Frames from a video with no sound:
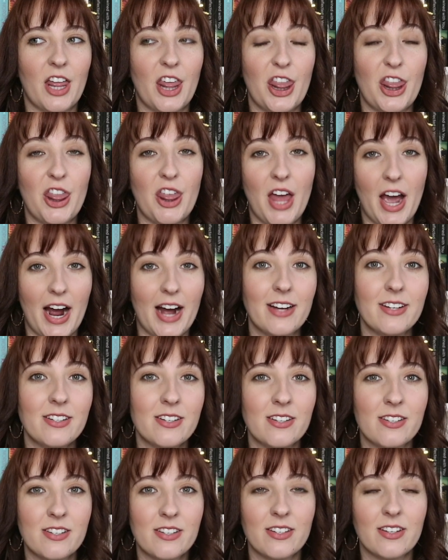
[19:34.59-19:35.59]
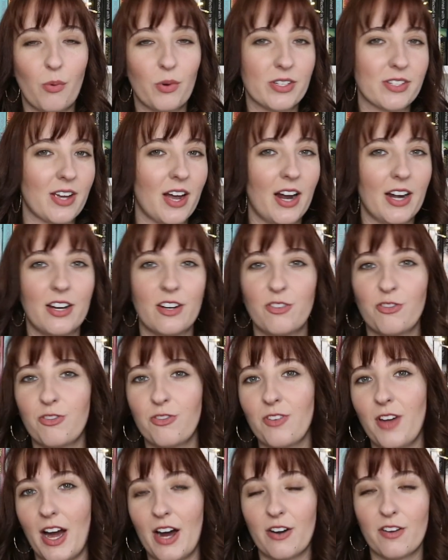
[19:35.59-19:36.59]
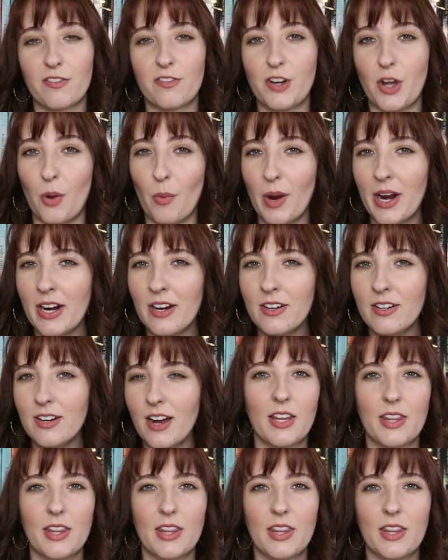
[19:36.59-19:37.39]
that was kind of out of nowhere.